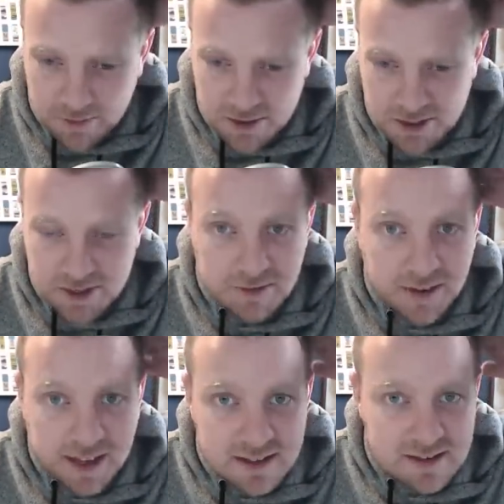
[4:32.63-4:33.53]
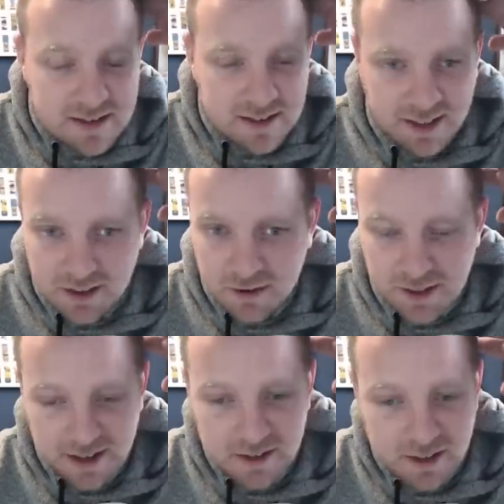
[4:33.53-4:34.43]
for certificates. I know
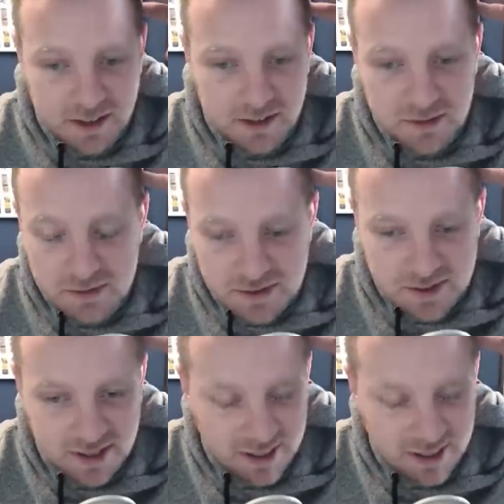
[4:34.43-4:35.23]
that you can use